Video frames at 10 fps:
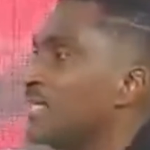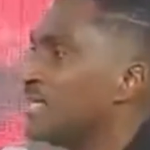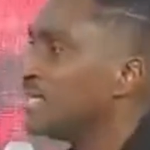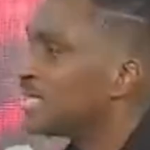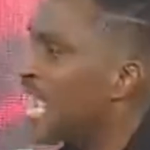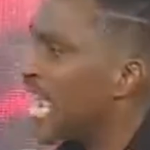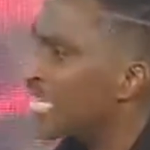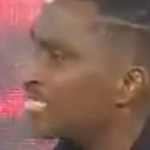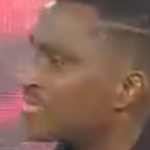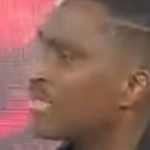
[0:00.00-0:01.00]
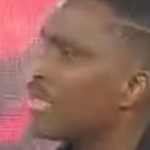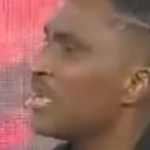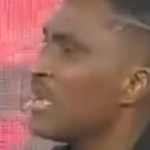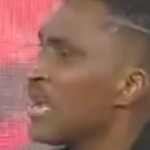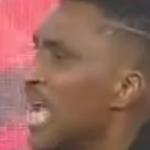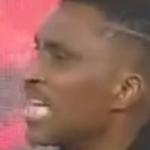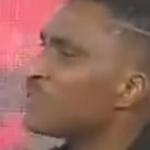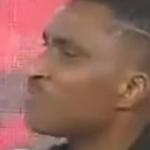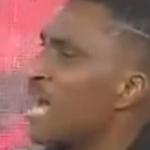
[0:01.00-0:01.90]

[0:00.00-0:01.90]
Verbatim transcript: ninety-eight